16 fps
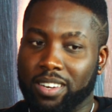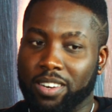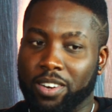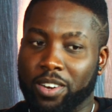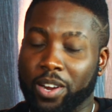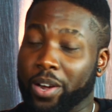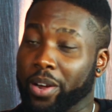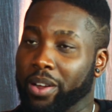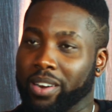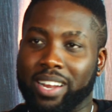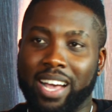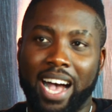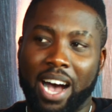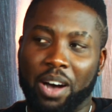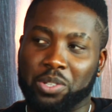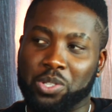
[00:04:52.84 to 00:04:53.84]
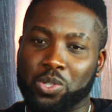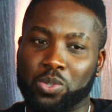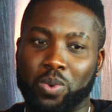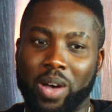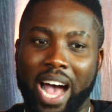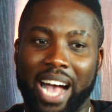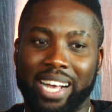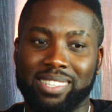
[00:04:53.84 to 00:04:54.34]
learn how
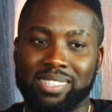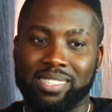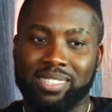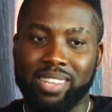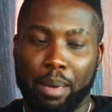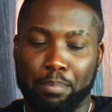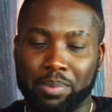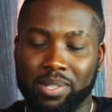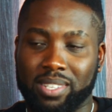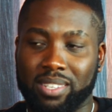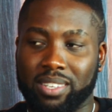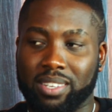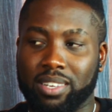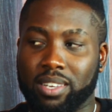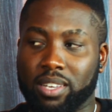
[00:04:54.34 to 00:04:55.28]
to accept